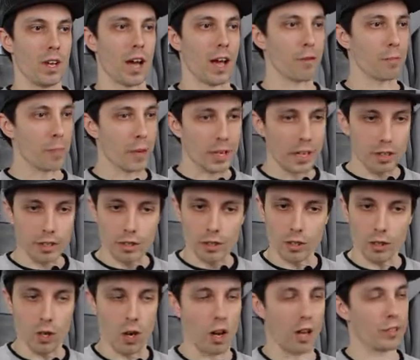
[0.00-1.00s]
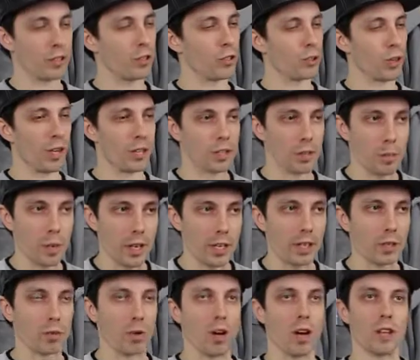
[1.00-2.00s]
I've been into concentrates and
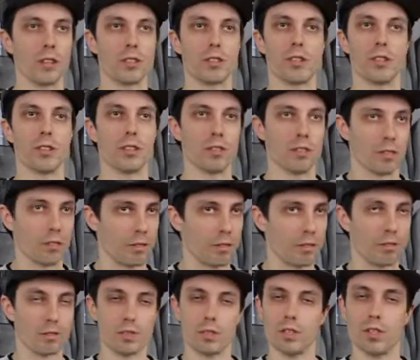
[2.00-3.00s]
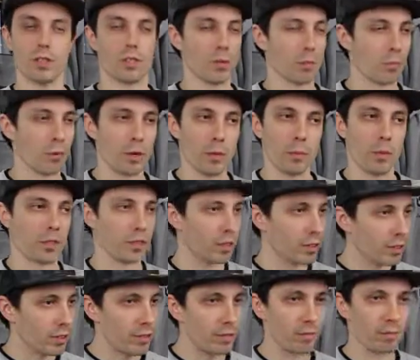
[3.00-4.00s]
making rosin since it pretty
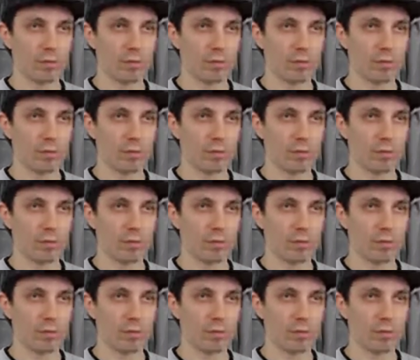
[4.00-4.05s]
much